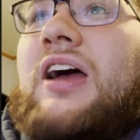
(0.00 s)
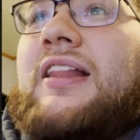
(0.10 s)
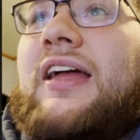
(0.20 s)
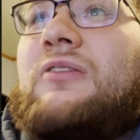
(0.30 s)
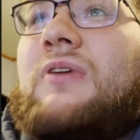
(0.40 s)
I
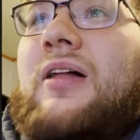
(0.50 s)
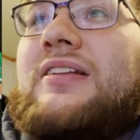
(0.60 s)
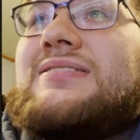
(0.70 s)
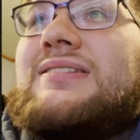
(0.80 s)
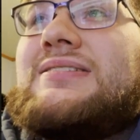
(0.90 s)
like
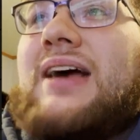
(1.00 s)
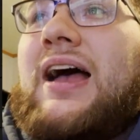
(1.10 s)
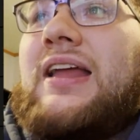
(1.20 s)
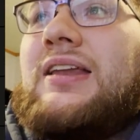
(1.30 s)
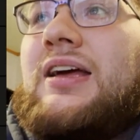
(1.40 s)
Rowlet's
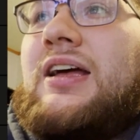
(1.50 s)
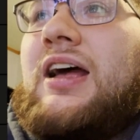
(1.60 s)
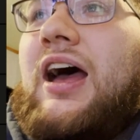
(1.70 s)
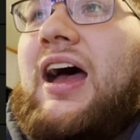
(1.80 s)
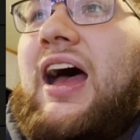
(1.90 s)
design.
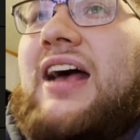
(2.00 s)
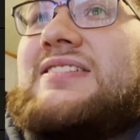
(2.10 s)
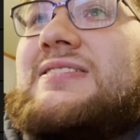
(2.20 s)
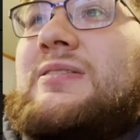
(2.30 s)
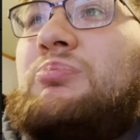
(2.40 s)

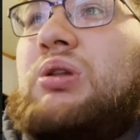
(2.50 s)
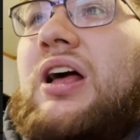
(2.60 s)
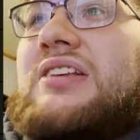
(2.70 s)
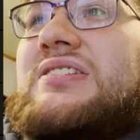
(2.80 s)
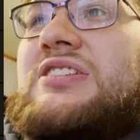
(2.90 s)
S+
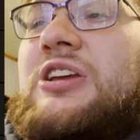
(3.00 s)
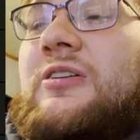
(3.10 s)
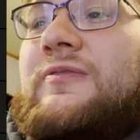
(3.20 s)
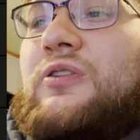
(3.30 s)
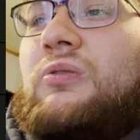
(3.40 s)

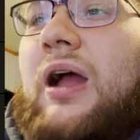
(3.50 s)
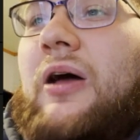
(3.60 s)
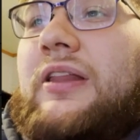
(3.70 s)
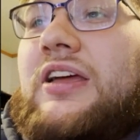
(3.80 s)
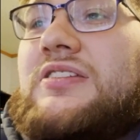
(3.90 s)
tier for
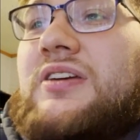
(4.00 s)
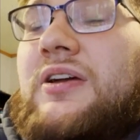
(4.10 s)
Rowlet.